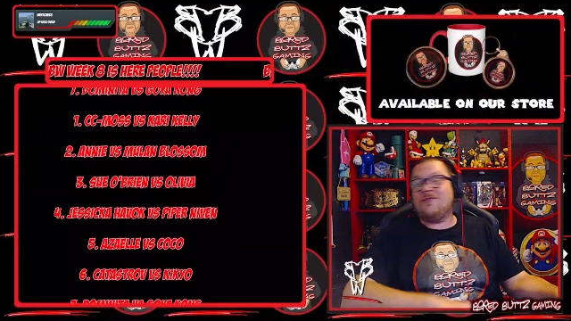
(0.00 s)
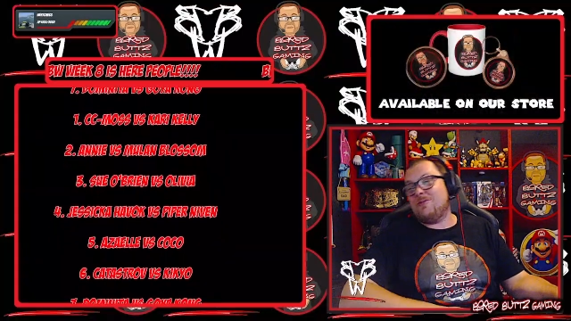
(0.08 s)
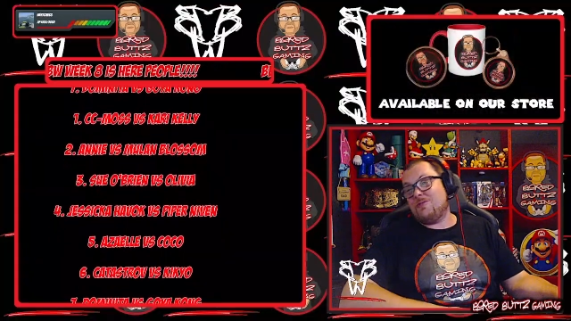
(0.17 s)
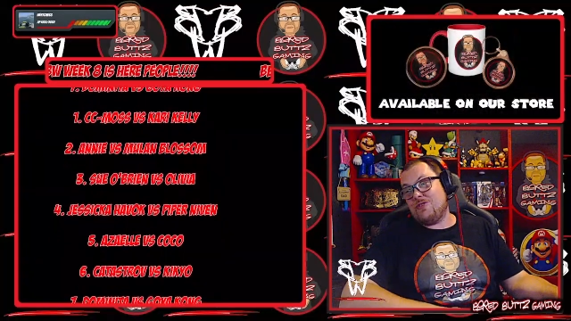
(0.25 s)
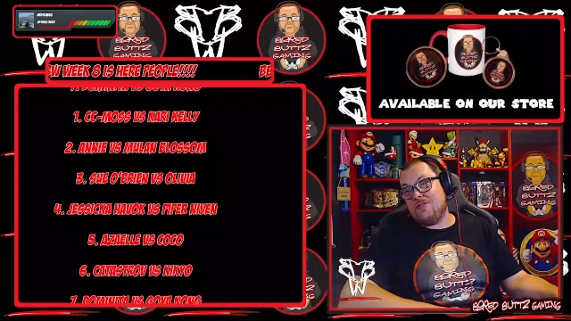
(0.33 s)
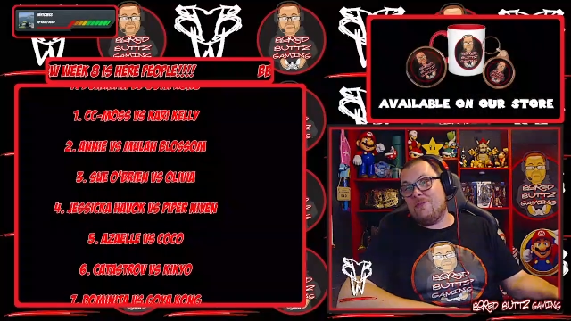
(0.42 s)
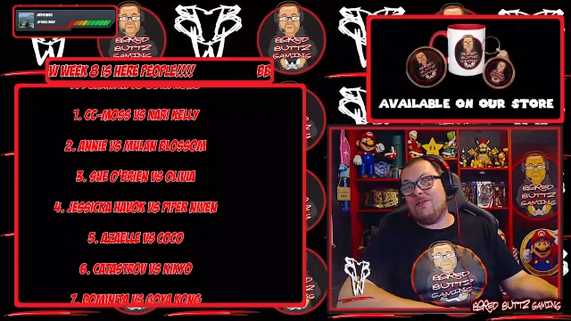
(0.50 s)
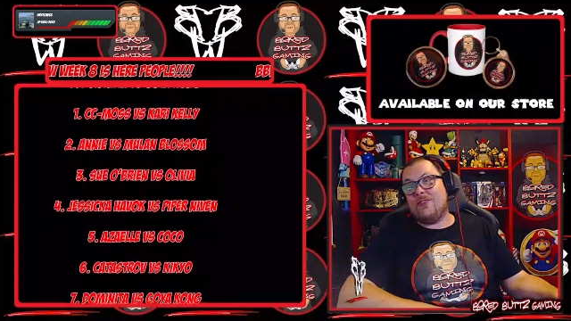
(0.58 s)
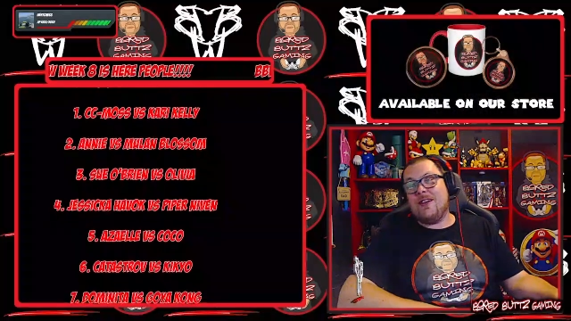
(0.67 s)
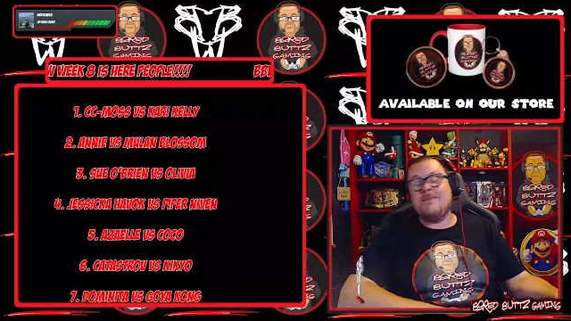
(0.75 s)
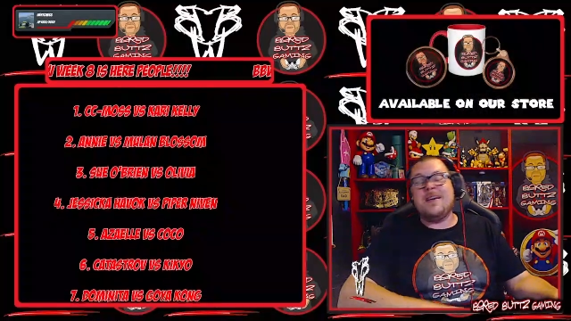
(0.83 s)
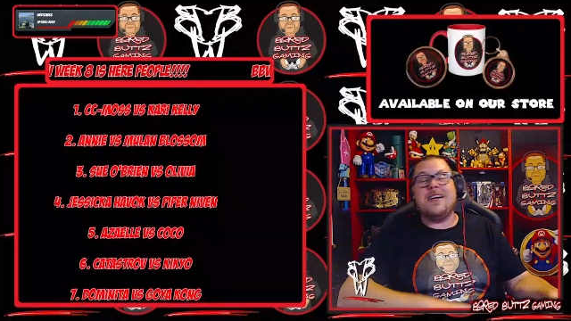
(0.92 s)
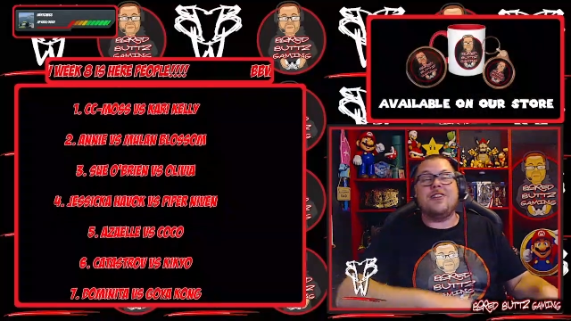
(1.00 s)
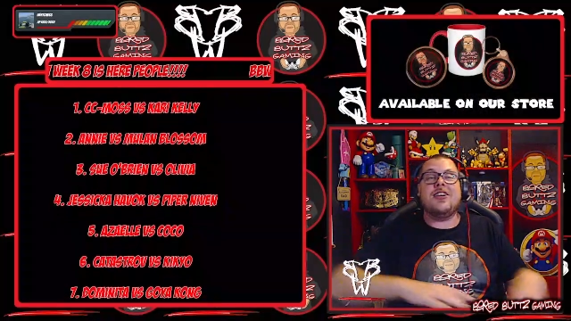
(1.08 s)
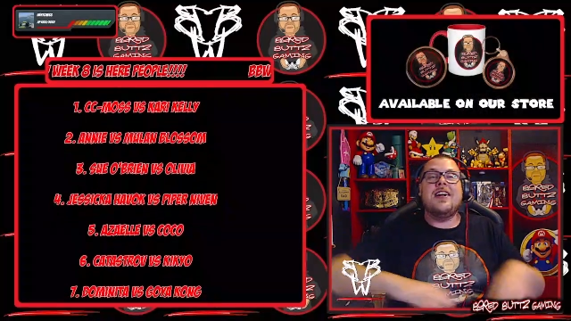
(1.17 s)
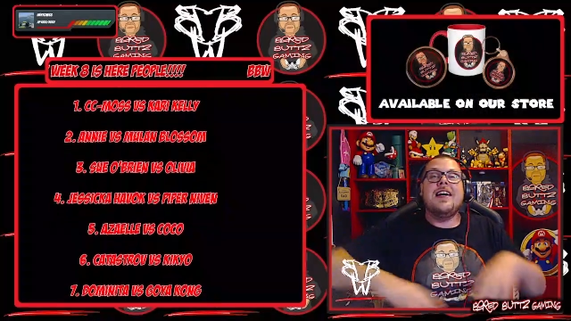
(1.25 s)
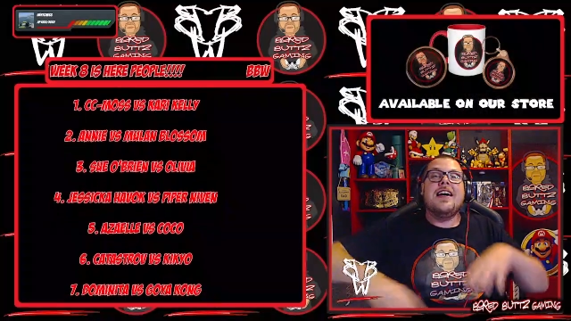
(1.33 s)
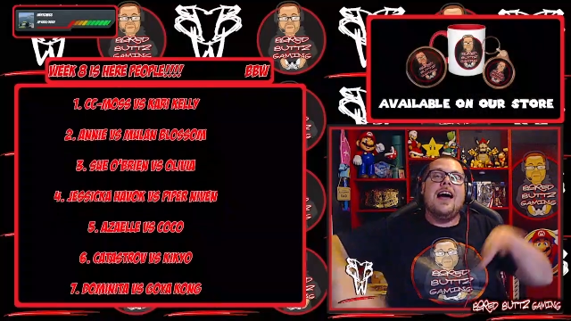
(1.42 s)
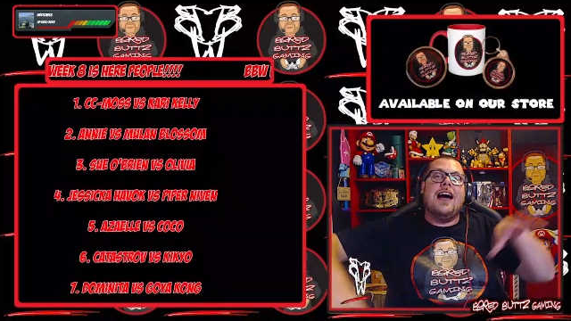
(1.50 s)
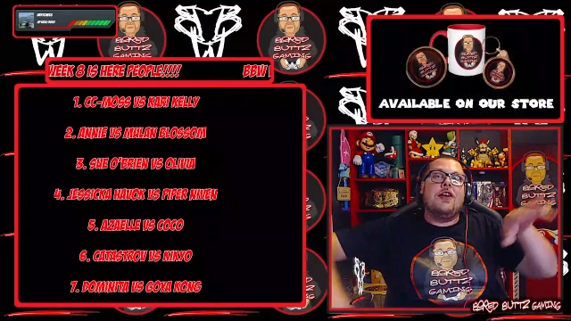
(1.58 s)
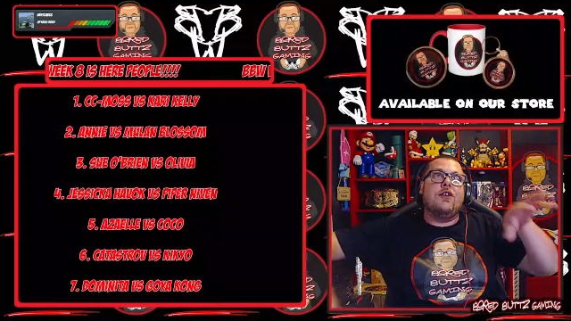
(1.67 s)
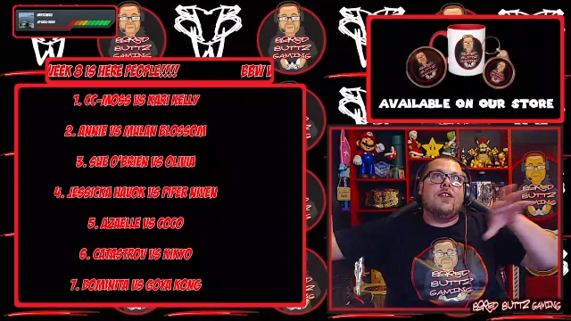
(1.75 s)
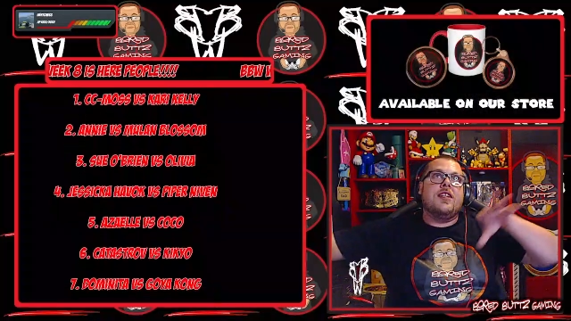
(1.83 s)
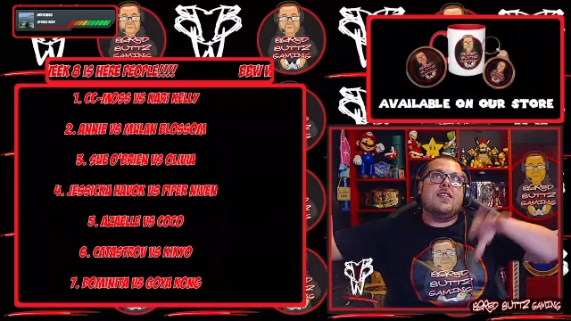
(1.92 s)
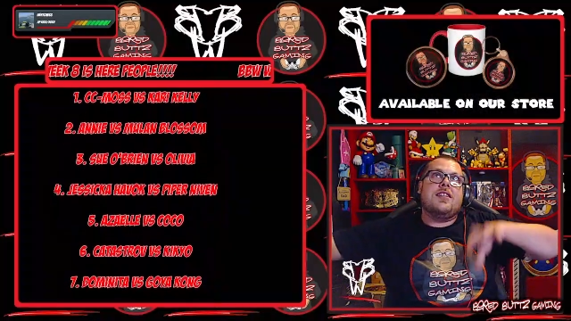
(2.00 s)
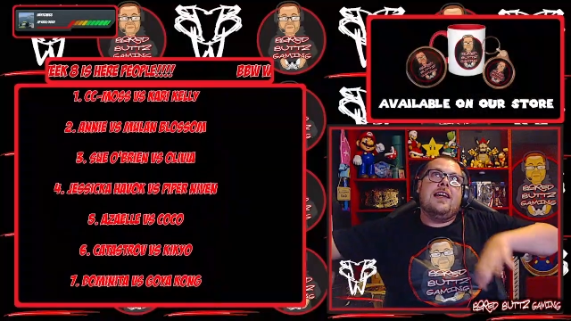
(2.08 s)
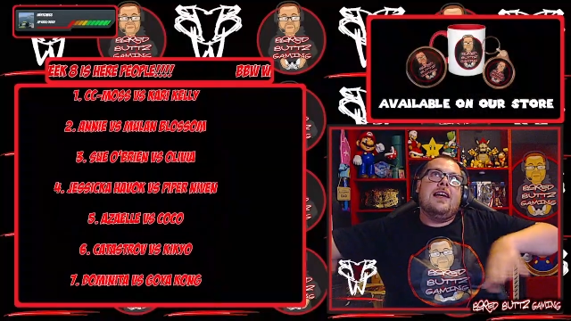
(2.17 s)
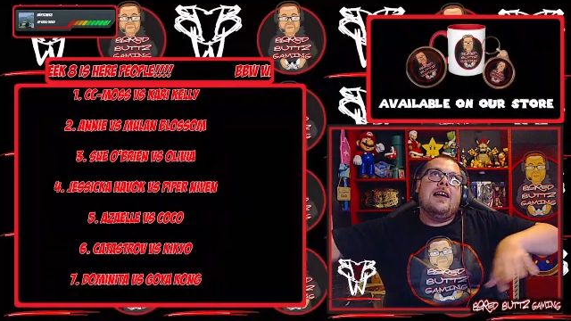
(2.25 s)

triple threat match, and obviously